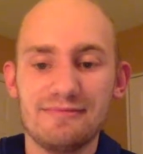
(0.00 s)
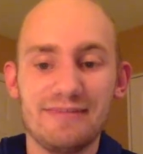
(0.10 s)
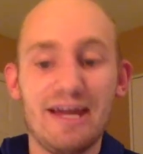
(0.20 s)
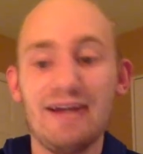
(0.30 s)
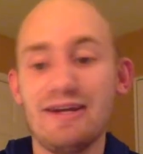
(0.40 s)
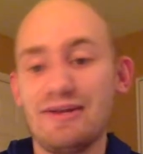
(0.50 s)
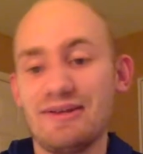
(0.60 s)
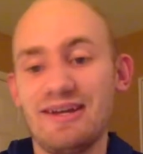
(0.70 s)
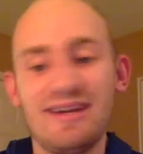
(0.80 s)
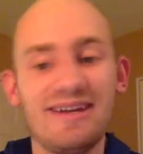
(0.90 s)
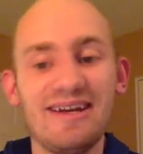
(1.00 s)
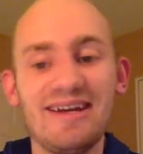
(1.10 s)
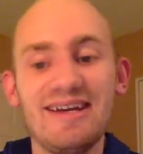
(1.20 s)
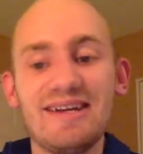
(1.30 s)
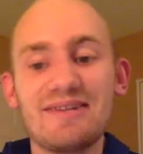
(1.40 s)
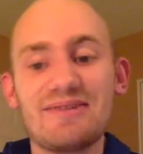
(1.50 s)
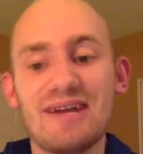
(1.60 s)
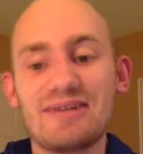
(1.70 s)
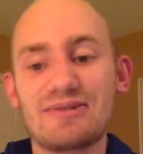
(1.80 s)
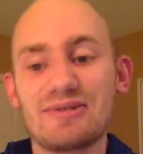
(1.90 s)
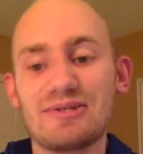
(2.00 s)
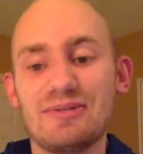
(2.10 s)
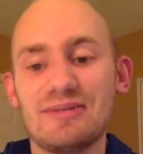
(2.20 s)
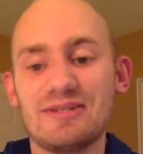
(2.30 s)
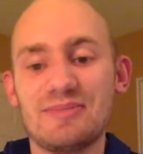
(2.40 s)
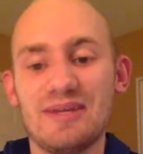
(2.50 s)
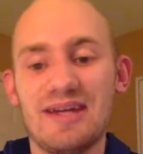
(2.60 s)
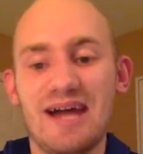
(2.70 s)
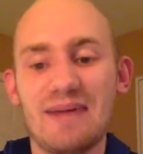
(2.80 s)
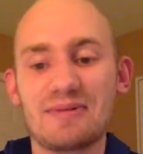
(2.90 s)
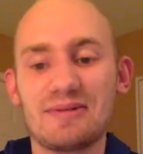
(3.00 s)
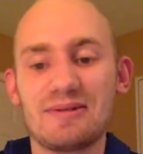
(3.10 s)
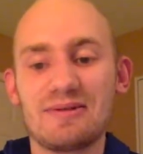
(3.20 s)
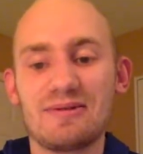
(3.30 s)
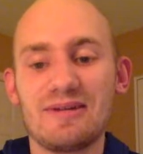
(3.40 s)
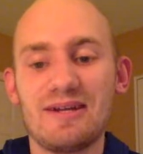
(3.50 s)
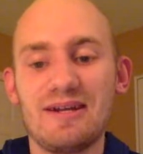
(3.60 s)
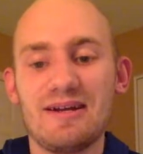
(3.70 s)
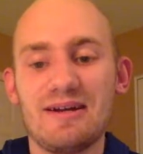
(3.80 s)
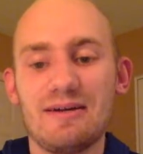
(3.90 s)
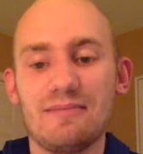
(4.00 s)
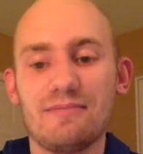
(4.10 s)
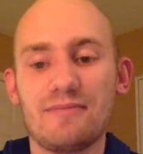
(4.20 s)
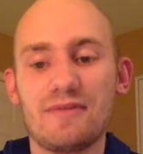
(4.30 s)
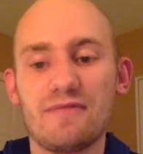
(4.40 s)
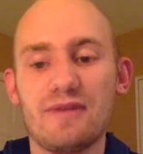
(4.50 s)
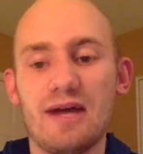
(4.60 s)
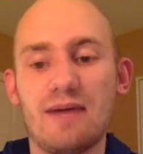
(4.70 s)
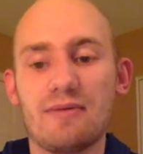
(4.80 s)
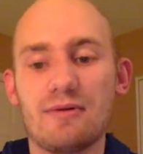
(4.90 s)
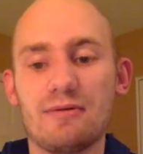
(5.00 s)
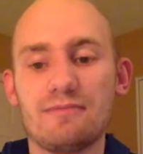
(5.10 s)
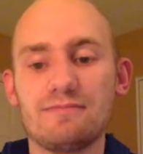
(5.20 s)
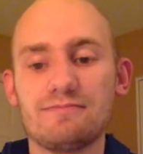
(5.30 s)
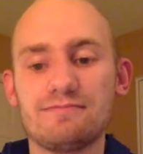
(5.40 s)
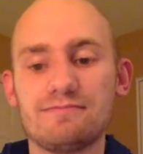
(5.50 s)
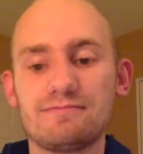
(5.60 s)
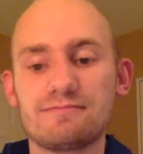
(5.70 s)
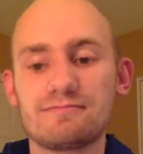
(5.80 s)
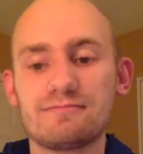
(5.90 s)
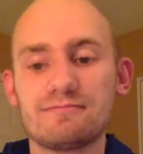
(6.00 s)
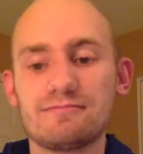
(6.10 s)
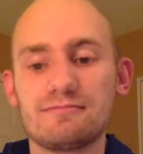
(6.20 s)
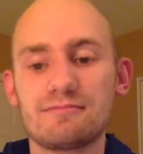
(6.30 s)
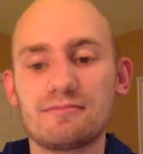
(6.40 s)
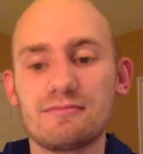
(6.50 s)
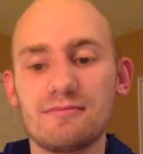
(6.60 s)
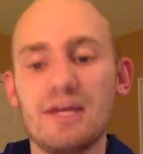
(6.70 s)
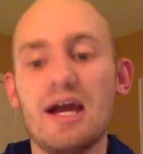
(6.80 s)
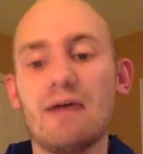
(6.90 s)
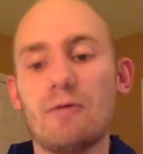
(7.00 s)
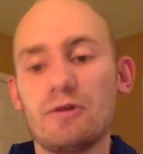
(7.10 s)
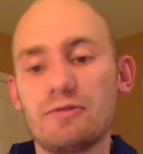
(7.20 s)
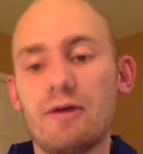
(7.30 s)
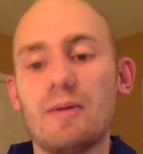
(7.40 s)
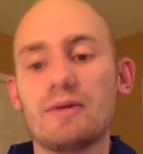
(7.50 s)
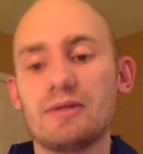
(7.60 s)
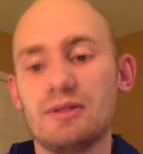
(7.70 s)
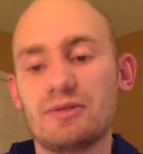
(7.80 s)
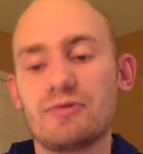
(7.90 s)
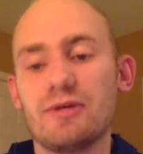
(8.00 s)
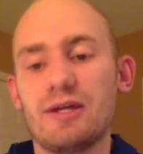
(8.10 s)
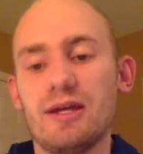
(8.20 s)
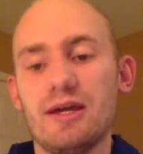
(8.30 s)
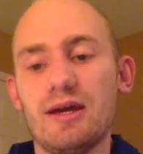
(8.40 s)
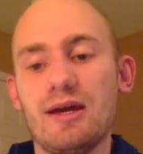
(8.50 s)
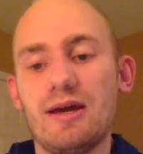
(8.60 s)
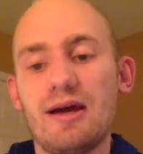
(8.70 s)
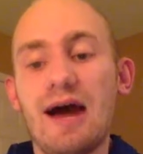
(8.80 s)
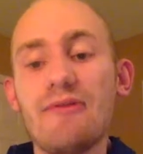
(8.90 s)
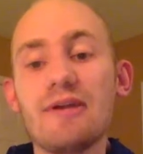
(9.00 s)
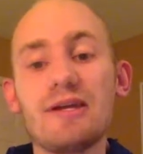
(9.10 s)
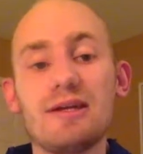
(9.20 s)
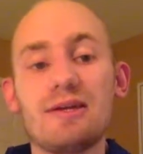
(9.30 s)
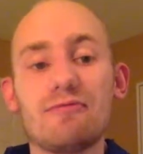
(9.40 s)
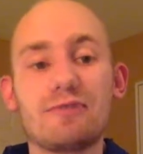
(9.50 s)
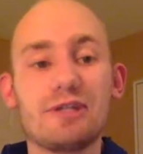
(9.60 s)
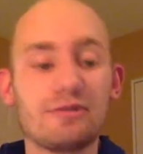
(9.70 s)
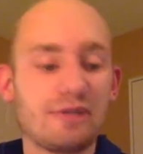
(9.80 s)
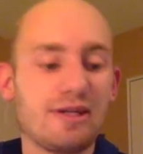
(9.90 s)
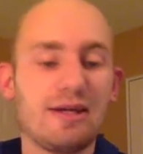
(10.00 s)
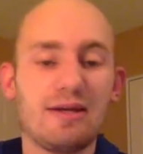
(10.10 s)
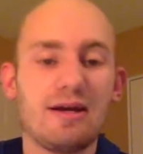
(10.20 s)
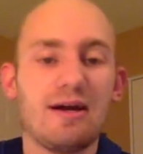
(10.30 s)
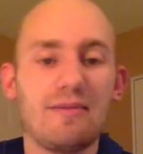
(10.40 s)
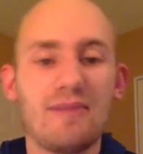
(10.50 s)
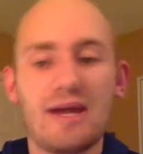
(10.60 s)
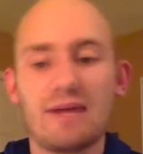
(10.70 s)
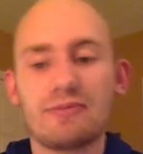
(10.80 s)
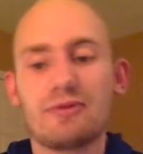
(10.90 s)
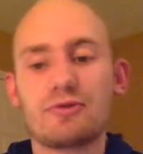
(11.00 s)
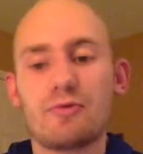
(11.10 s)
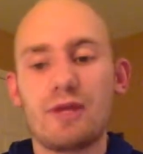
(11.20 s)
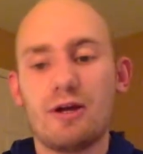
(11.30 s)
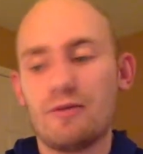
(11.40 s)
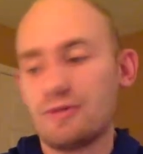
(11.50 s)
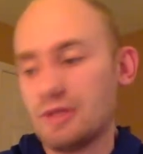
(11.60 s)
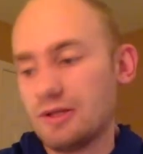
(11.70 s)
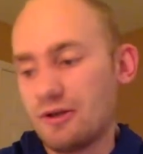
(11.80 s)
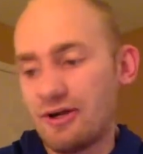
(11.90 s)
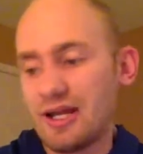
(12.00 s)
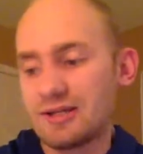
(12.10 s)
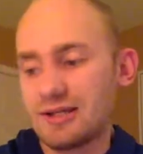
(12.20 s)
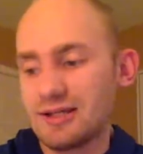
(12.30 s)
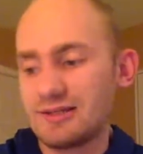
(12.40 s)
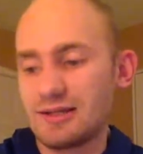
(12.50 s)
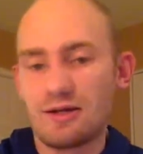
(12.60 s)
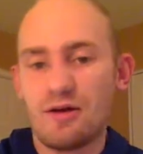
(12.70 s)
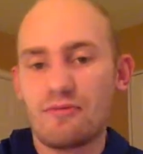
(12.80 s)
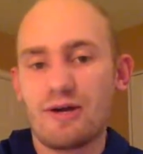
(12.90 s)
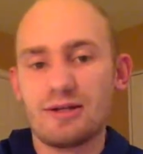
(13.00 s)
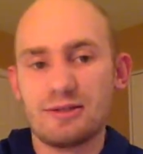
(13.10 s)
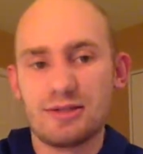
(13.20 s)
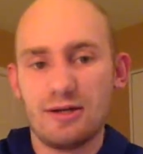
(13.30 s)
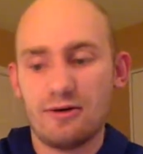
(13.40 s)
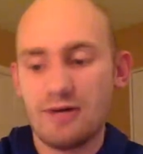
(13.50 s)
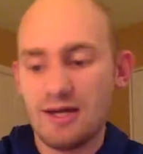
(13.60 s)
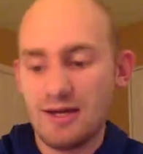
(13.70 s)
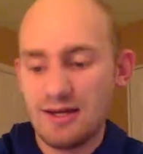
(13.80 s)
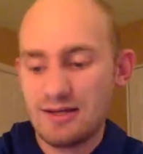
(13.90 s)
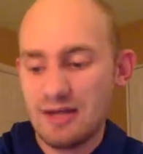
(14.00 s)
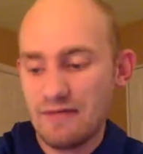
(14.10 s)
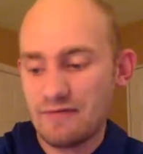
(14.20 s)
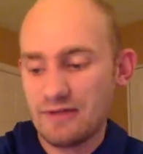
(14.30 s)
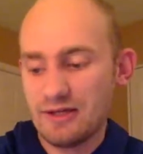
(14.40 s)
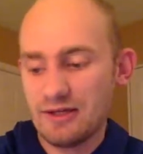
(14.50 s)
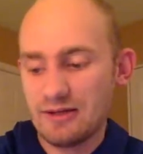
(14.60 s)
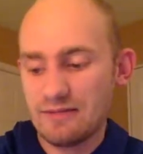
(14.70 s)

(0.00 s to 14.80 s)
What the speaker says: Yeah, Nathan. Jazz Chisholm has been absolutely phenomenal. Yeah, Wilson Ramos is streaky. I think he can seriously get back up to those 20 homers. He's already has like 6 home runs, so definitely